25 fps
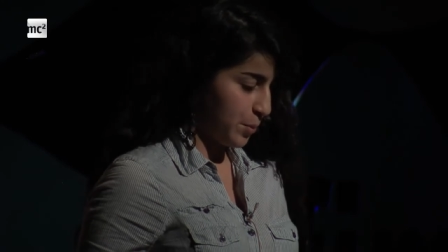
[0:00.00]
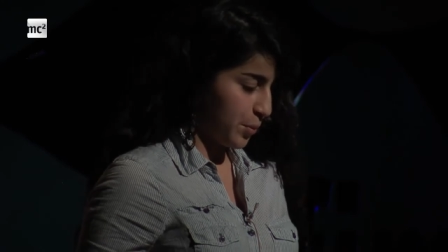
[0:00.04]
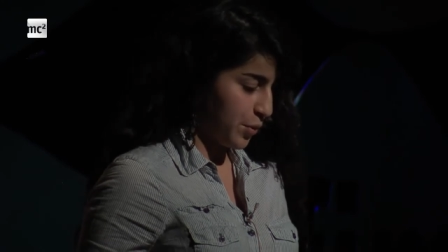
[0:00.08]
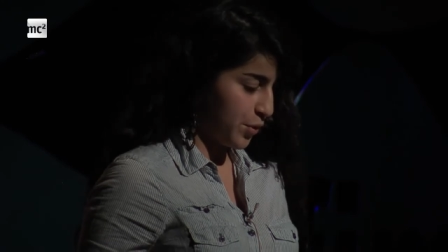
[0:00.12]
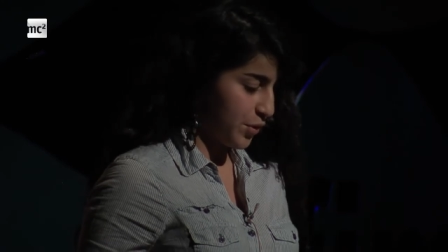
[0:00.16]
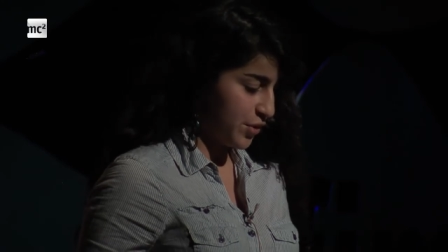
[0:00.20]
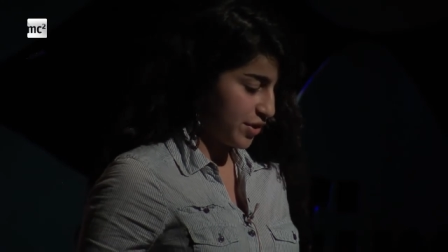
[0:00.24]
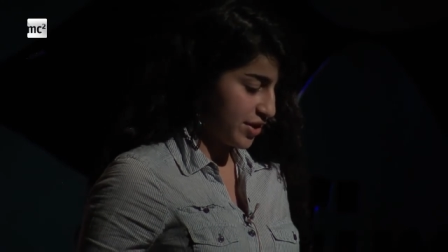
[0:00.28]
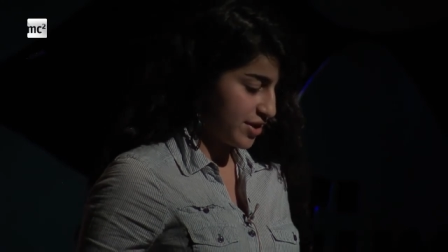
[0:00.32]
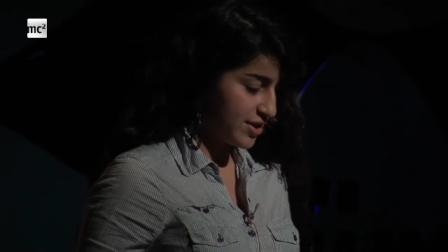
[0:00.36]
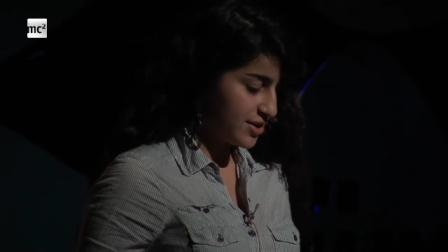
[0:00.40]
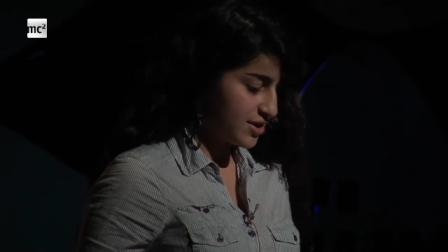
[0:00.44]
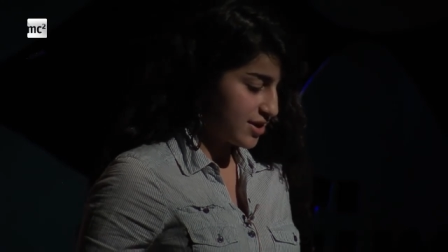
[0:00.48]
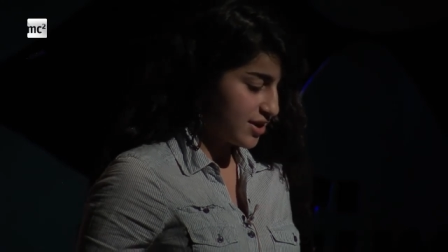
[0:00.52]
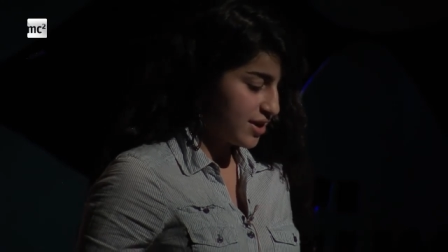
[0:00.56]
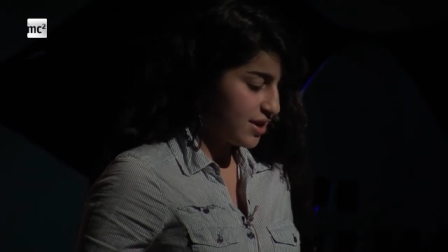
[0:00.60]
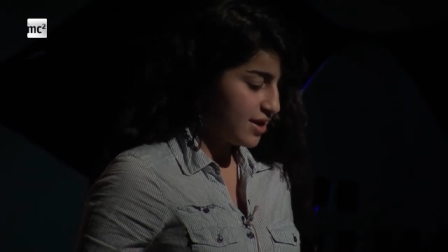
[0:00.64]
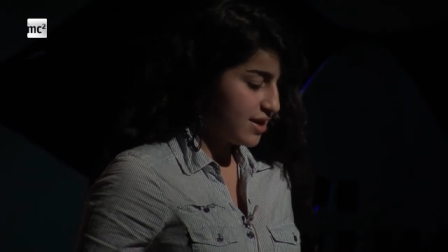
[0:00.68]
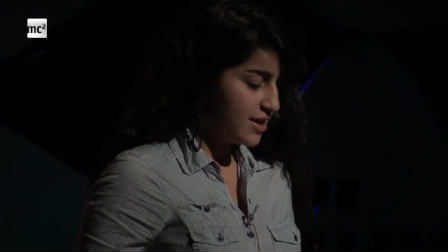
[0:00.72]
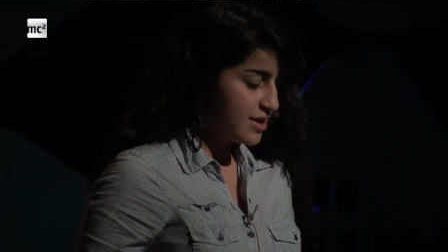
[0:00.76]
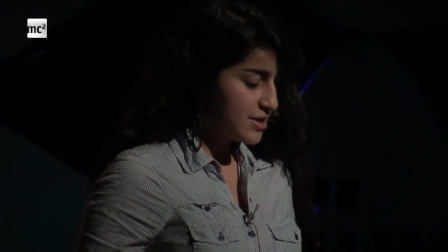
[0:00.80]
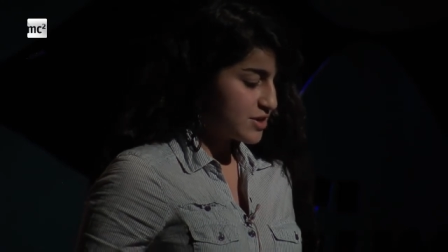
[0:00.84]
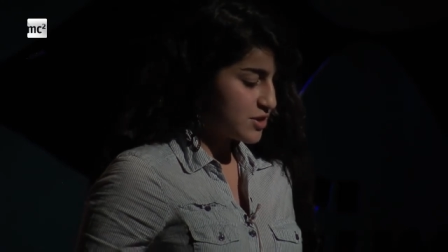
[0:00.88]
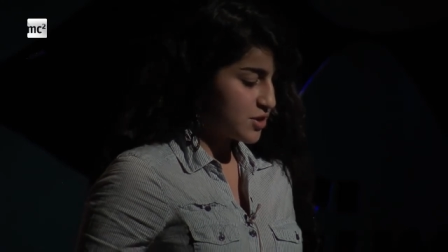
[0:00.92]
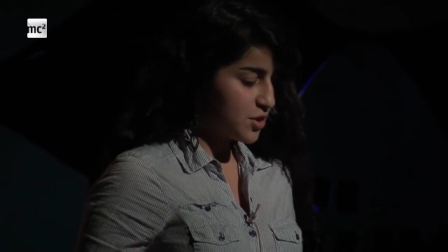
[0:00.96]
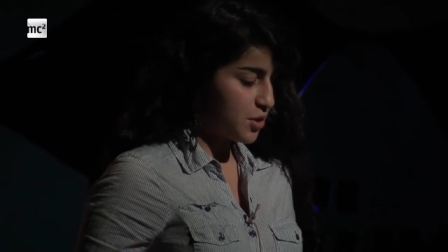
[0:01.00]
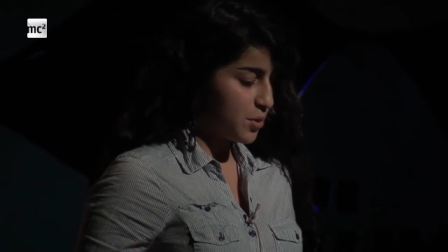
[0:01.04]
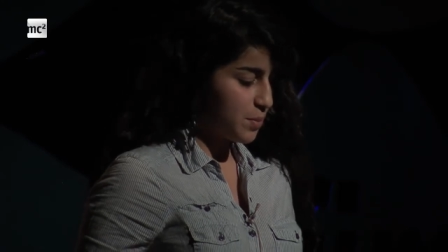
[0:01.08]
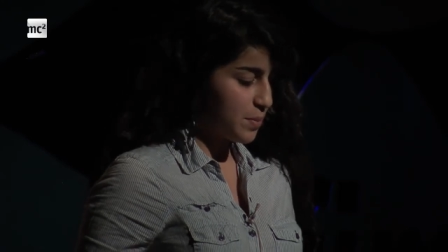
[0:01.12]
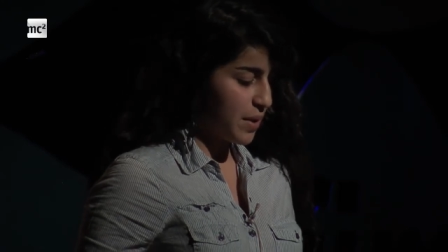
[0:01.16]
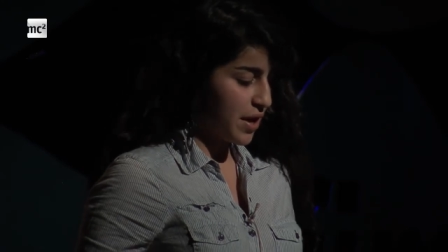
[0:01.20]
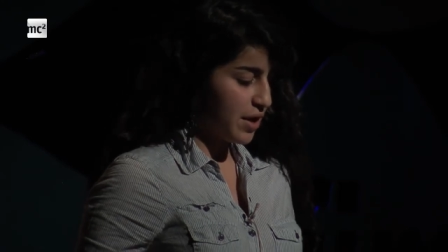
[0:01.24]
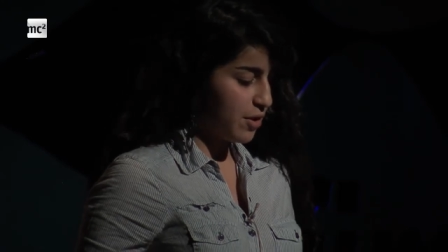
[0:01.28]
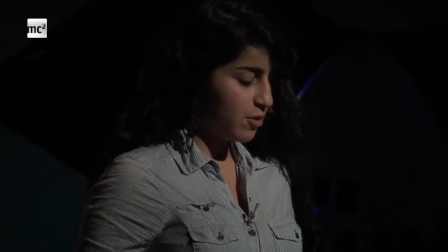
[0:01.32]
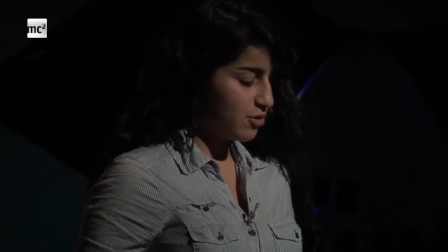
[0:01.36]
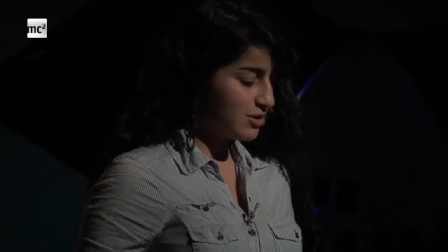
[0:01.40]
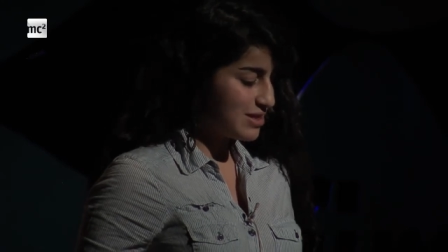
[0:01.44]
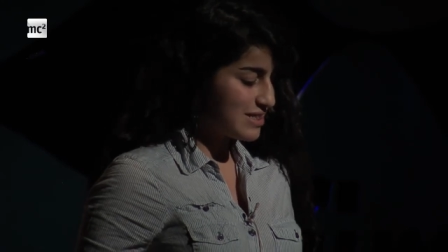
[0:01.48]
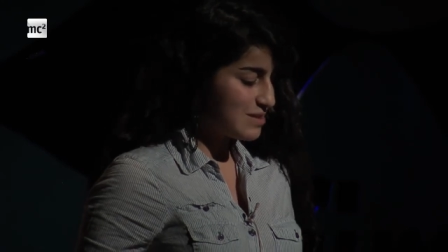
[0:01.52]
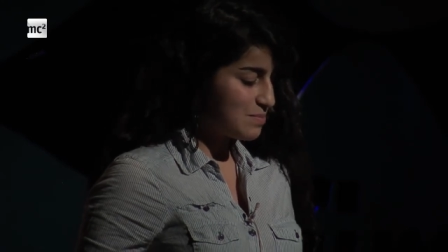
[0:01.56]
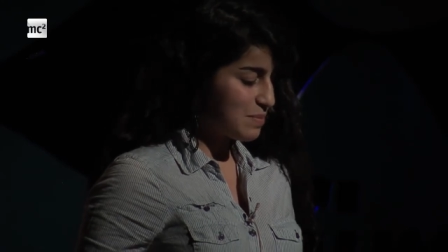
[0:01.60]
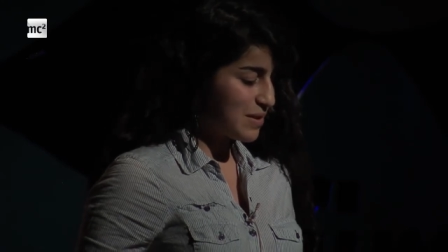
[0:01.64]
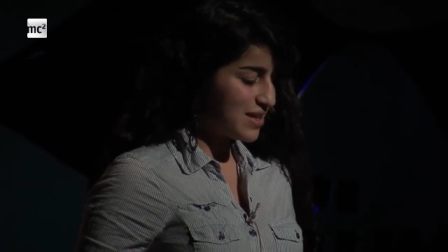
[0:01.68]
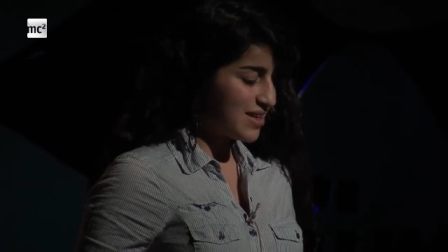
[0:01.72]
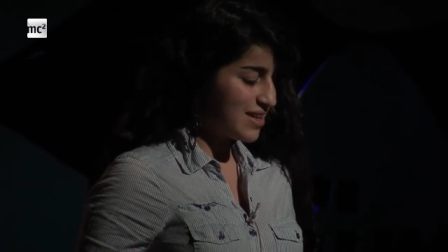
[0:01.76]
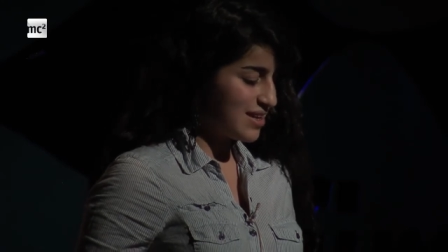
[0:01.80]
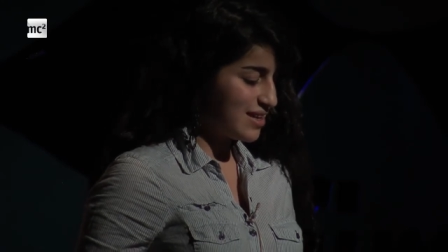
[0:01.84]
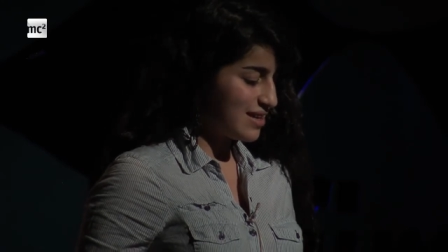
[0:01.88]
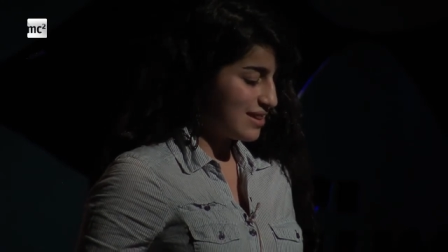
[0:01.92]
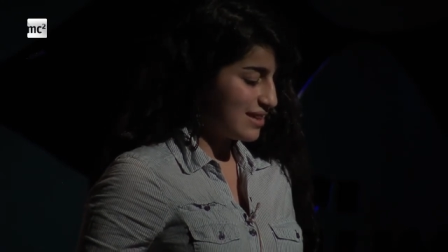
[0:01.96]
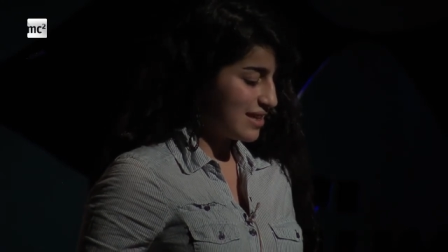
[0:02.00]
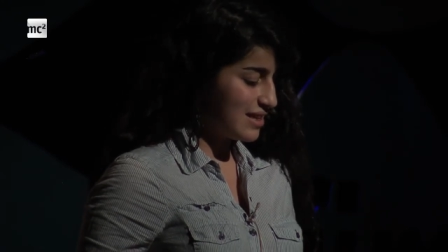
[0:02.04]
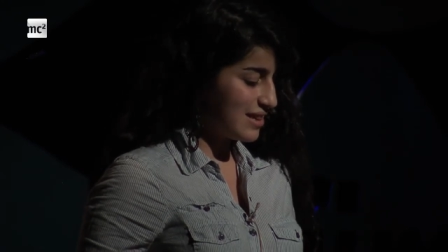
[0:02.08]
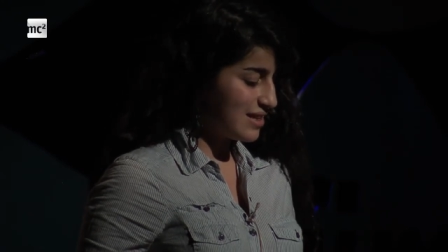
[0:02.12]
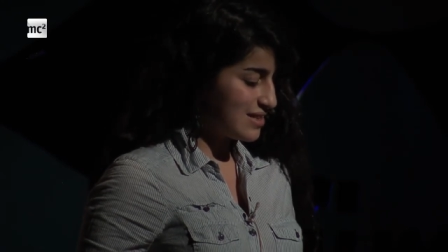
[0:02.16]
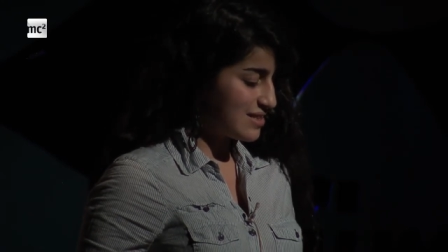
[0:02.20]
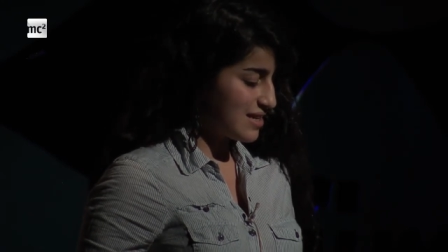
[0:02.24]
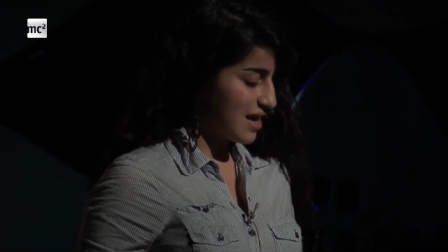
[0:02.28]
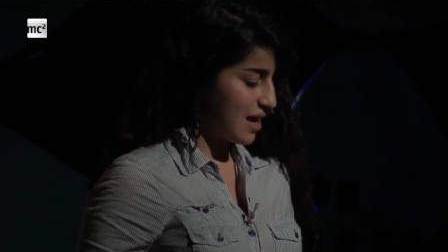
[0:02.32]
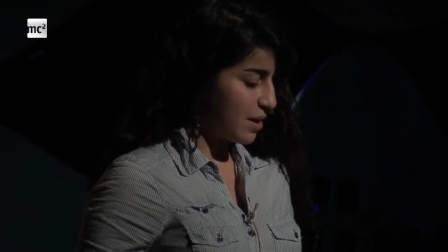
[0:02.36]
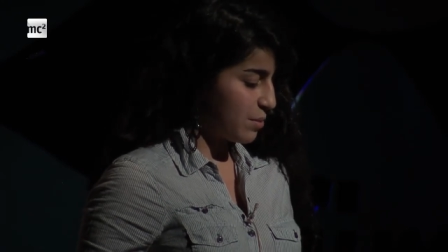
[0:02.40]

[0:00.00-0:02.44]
important. So by only spending a little